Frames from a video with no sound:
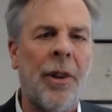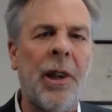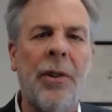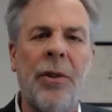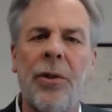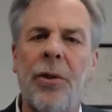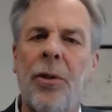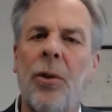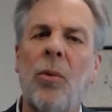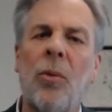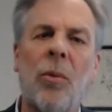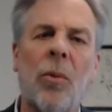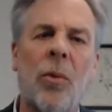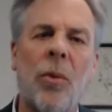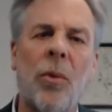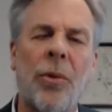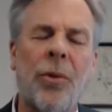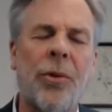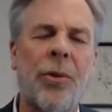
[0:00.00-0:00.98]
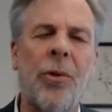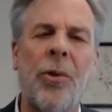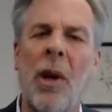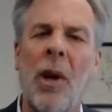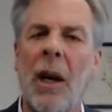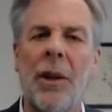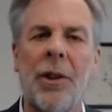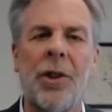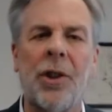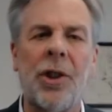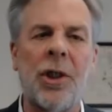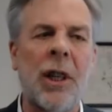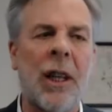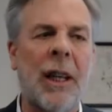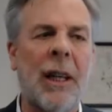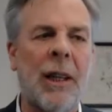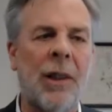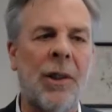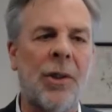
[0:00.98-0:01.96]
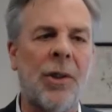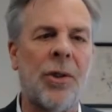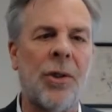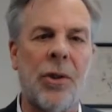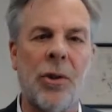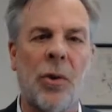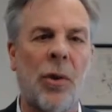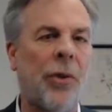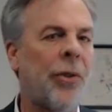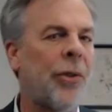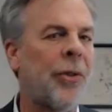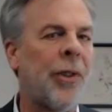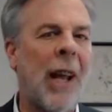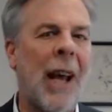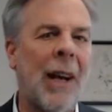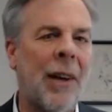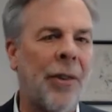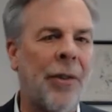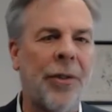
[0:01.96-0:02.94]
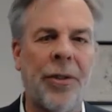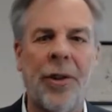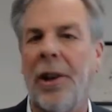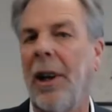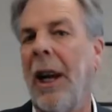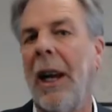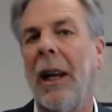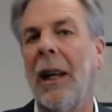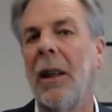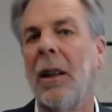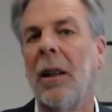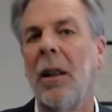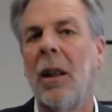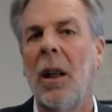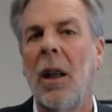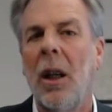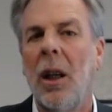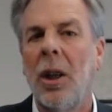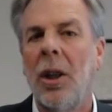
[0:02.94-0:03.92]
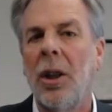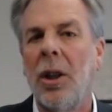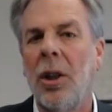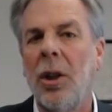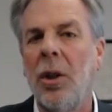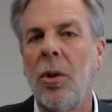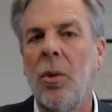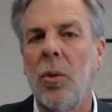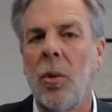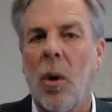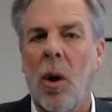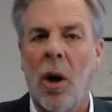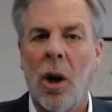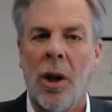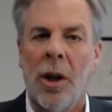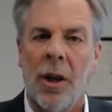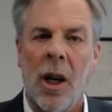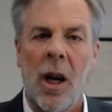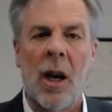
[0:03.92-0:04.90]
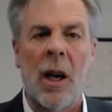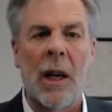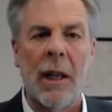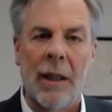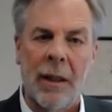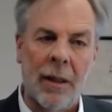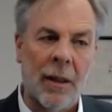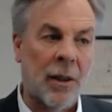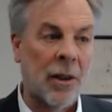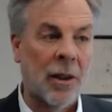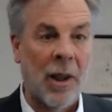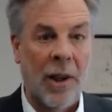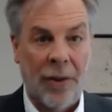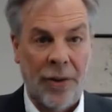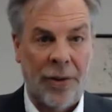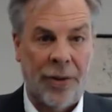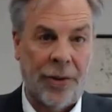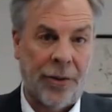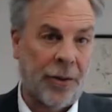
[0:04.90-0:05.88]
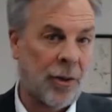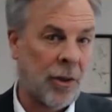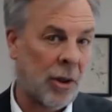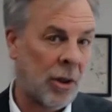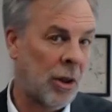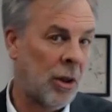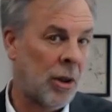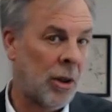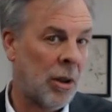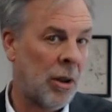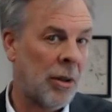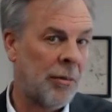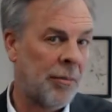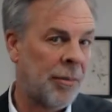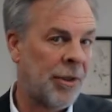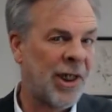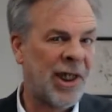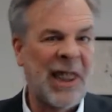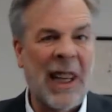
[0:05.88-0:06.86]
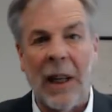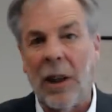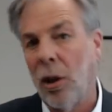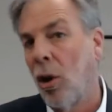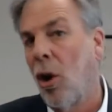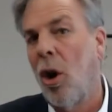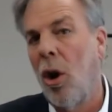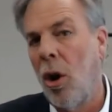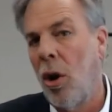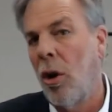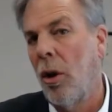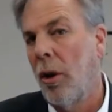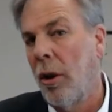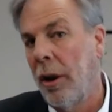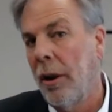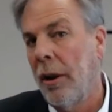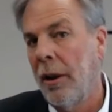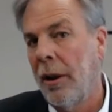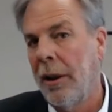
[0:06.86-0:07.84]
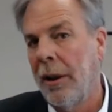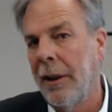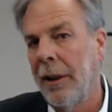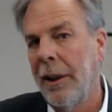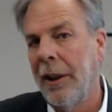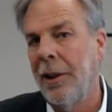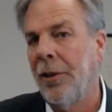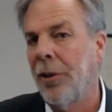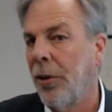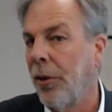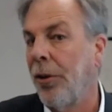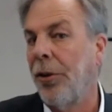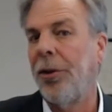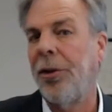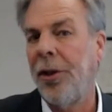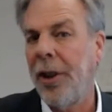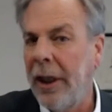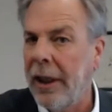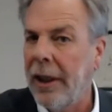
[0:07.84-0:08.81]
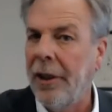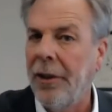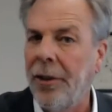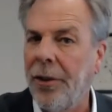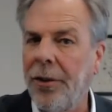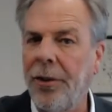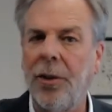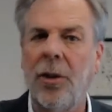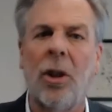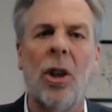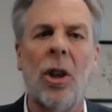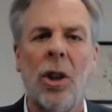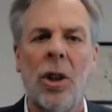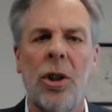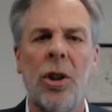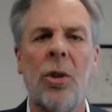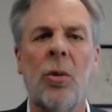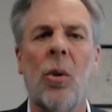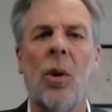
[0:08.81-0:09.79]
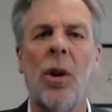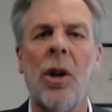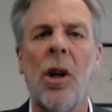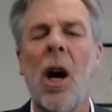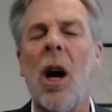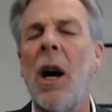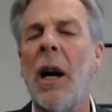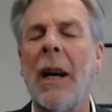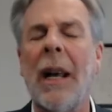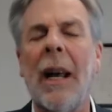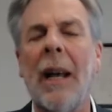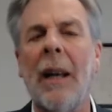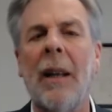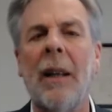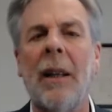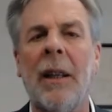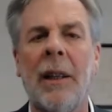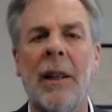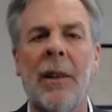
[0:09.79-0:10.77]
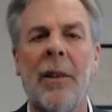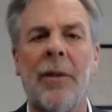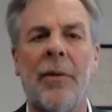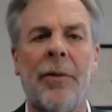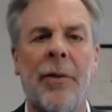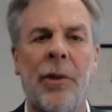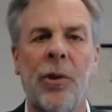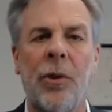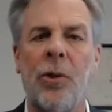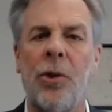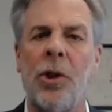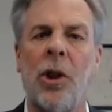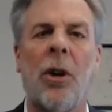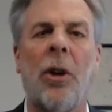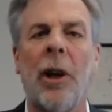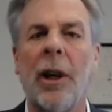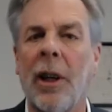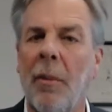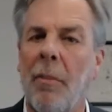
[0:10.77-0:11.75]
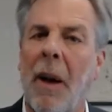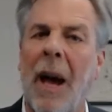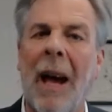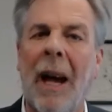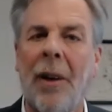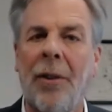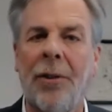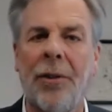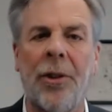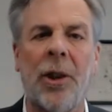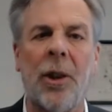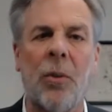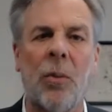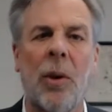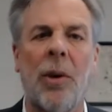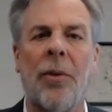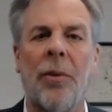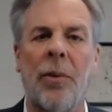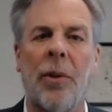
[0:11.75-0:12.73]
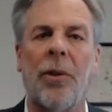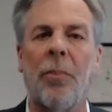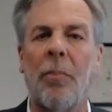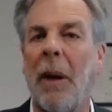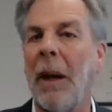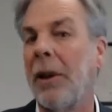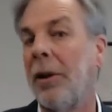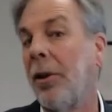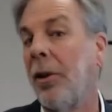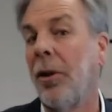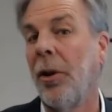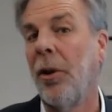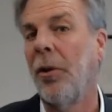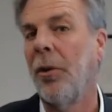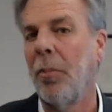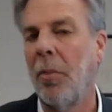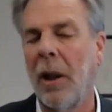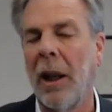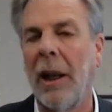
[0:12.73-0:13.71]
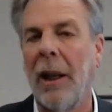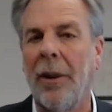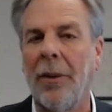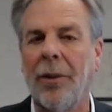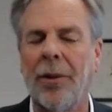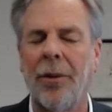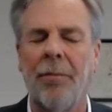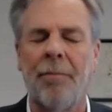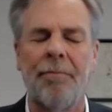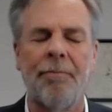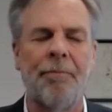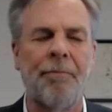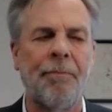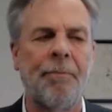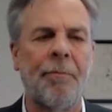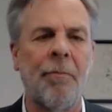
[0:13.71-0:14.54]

these new rules do not change your status today. You are not, unless state law intercedes, you are not in a fiduciary capacity with respect to those plans.